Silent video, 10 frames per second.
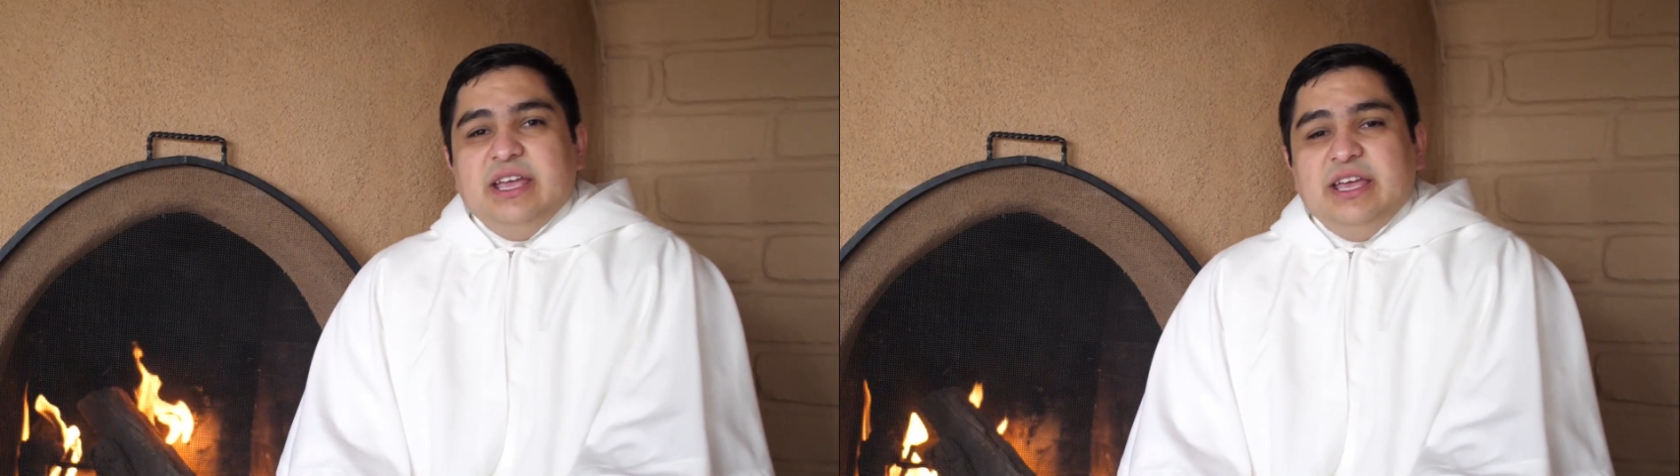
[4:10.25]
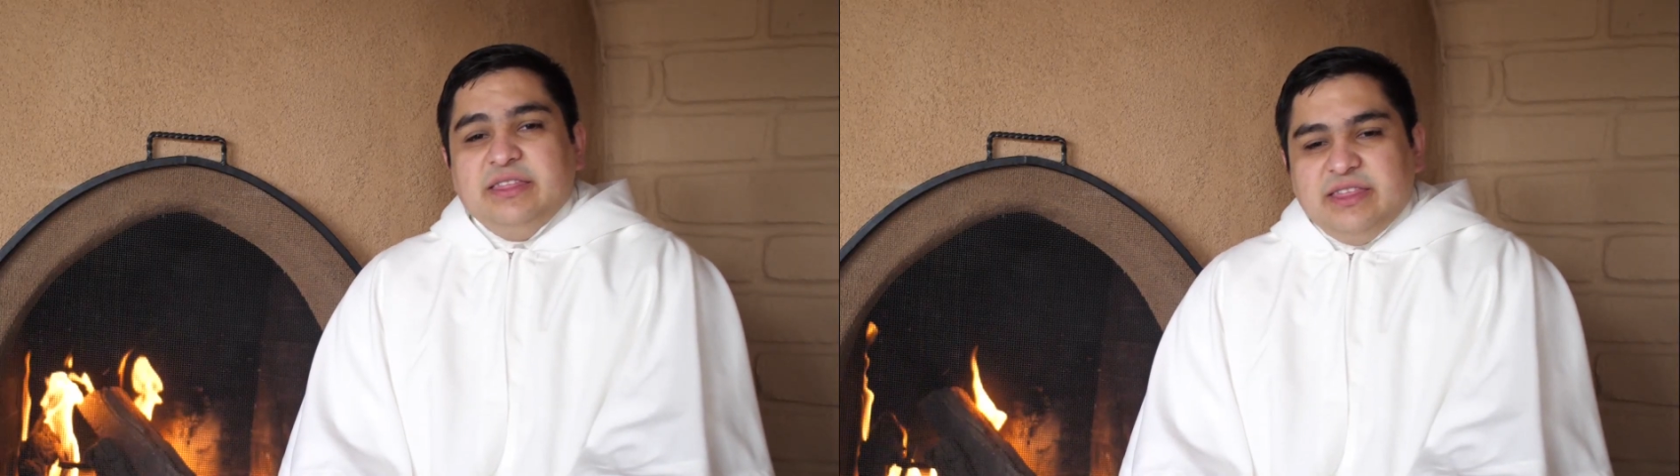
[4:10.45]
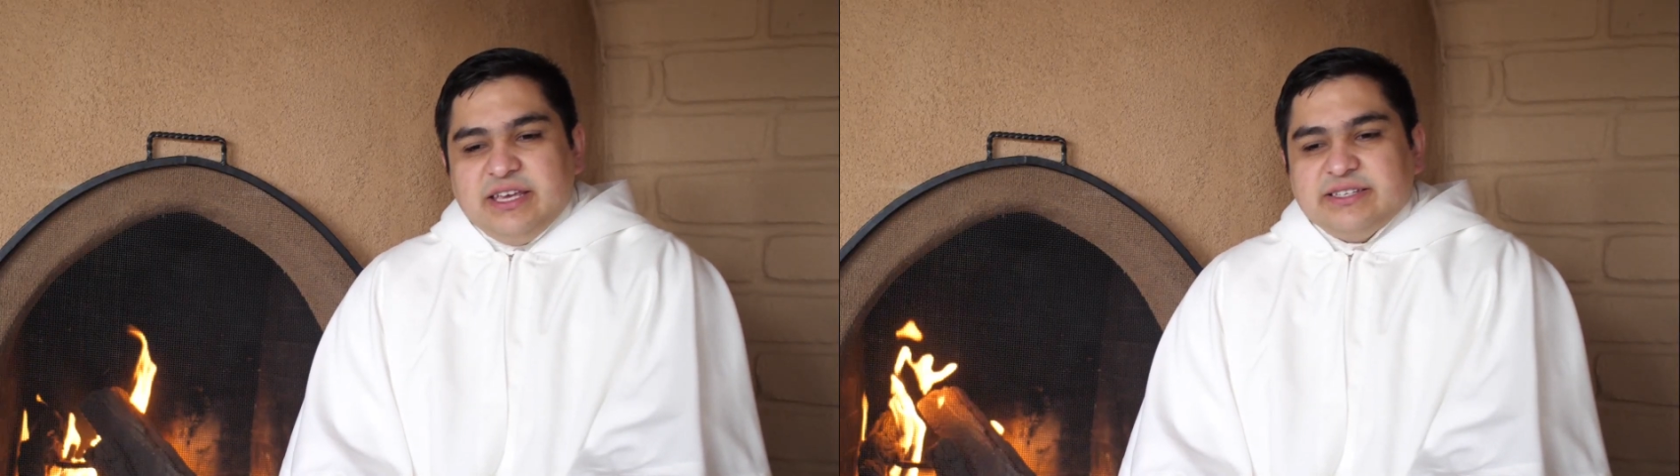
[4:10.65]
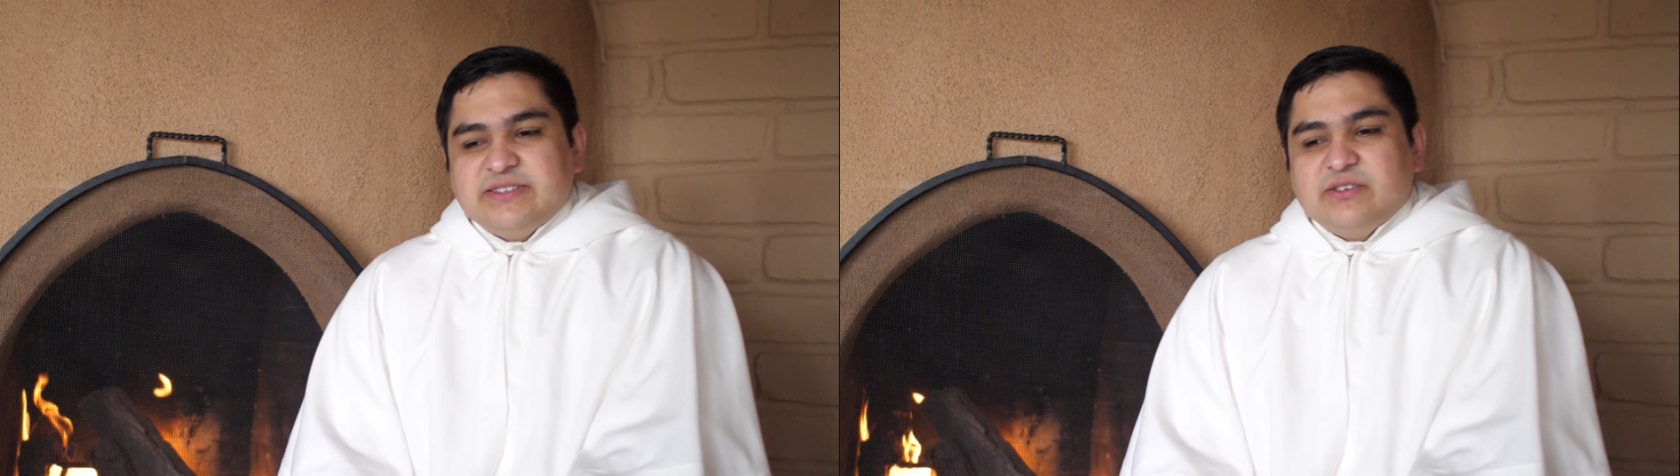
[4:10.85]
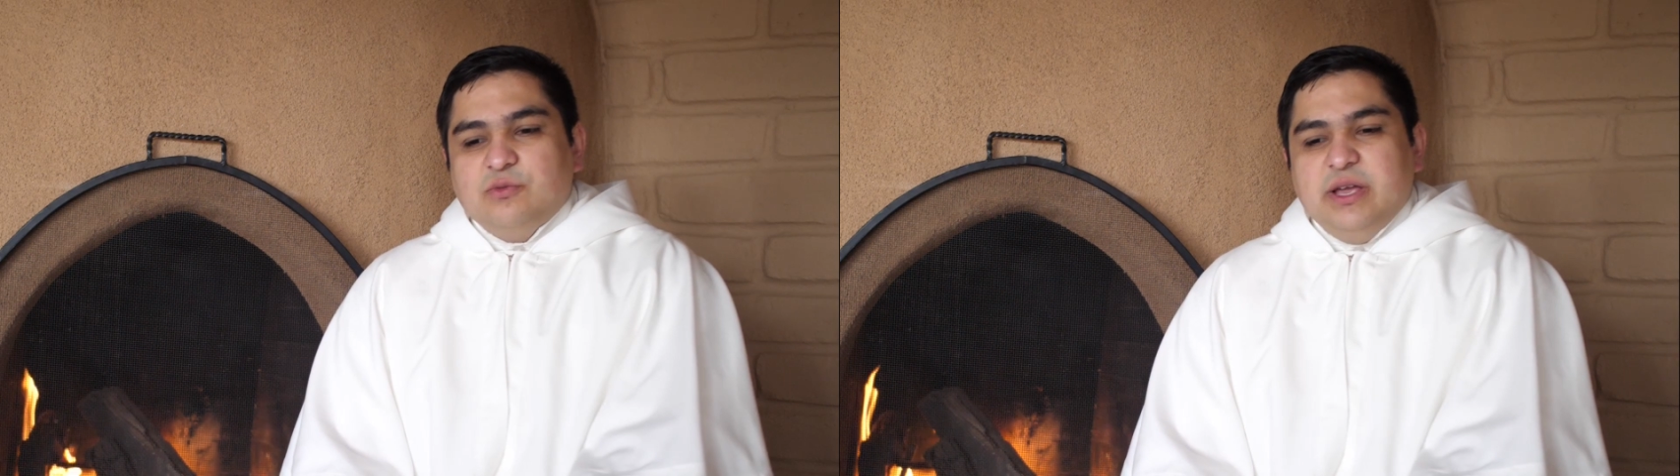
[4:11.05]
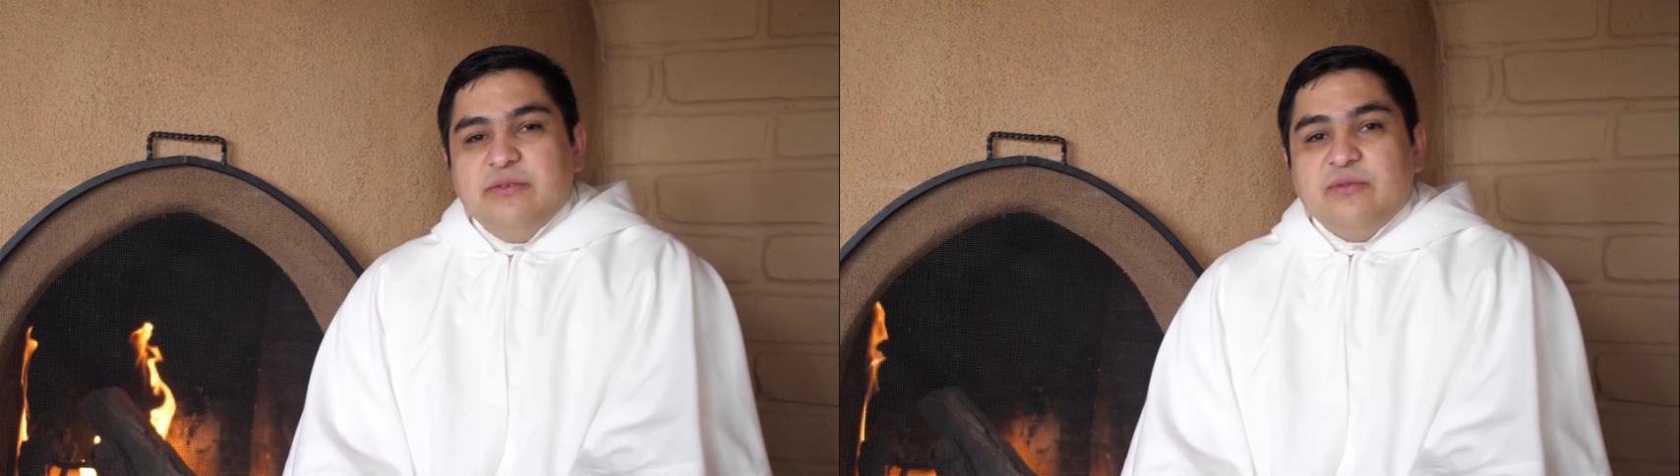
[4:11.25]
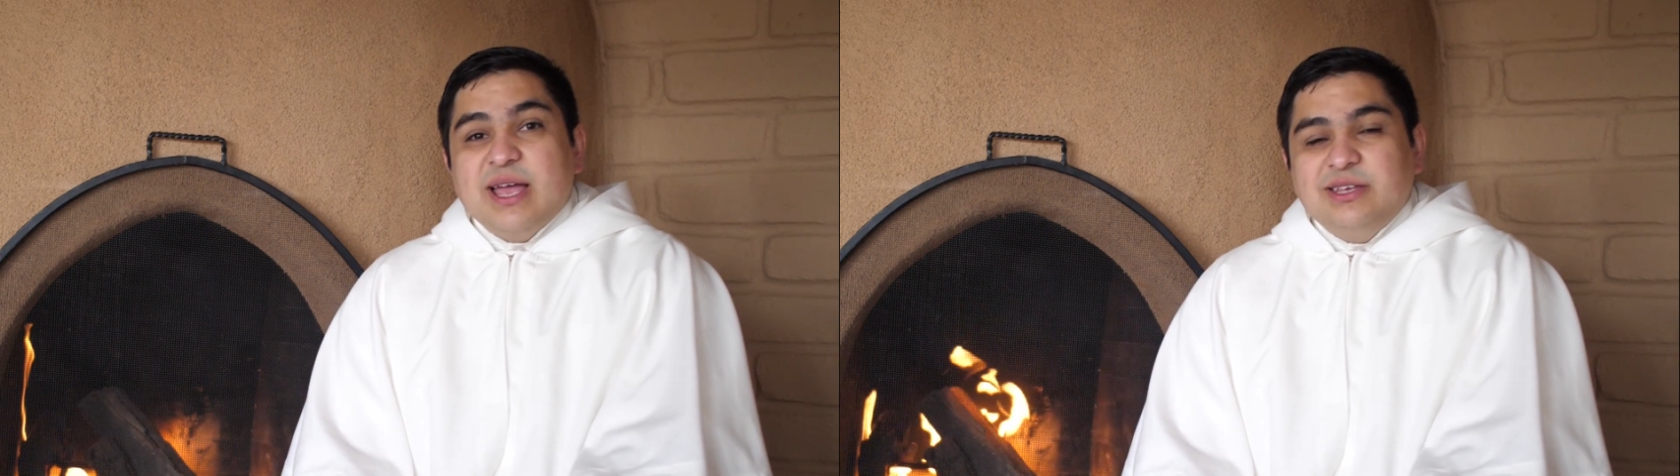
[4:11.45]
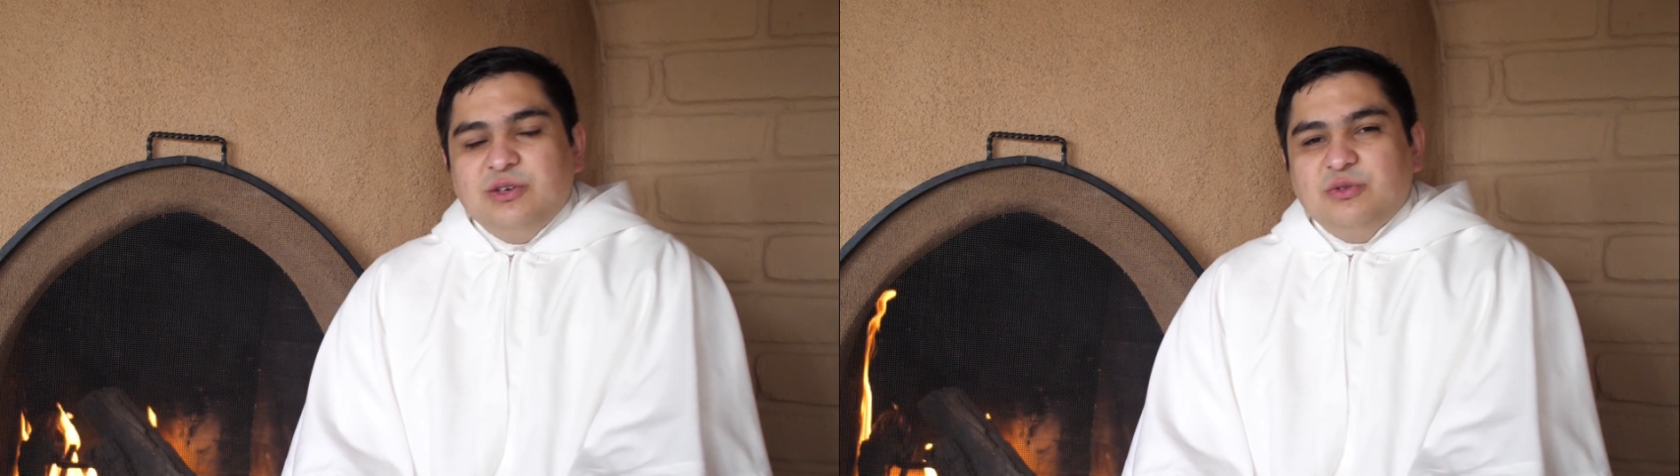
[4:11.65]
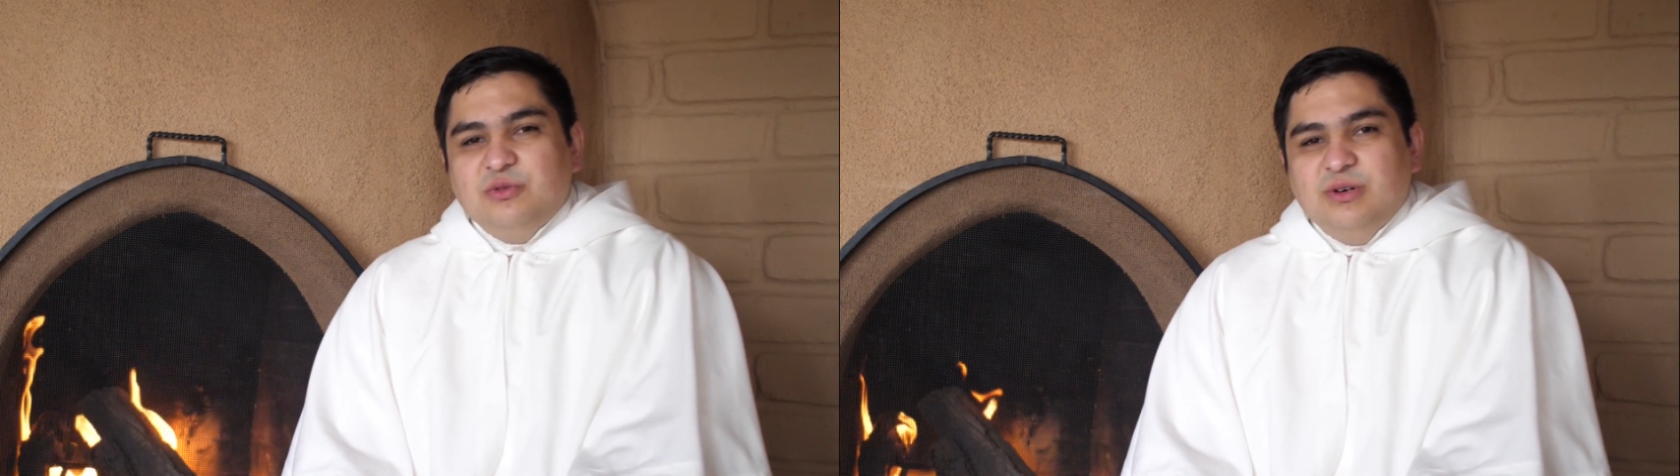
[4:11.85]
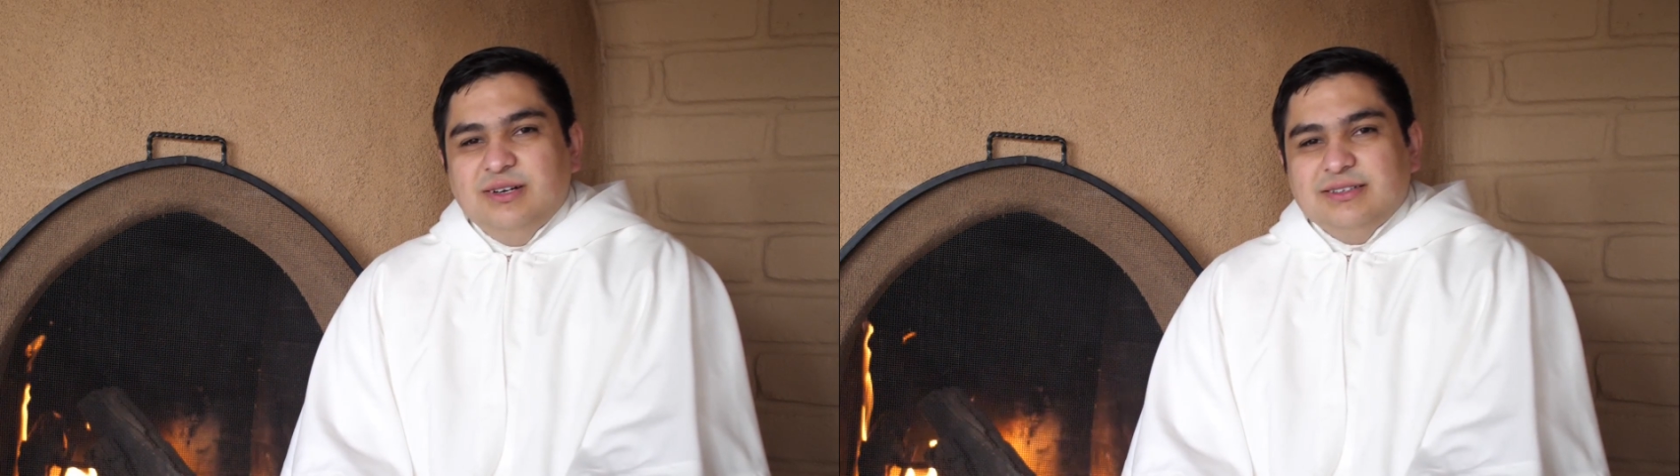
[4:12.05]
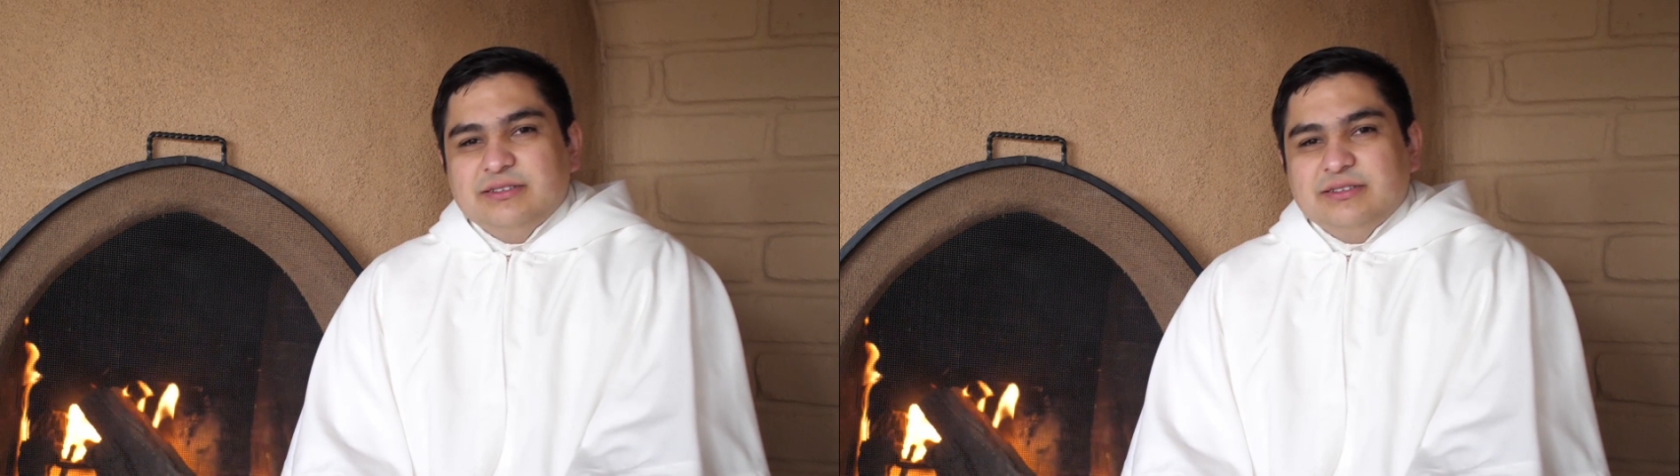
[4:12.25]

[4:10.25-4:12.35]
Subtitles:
In this, we invite you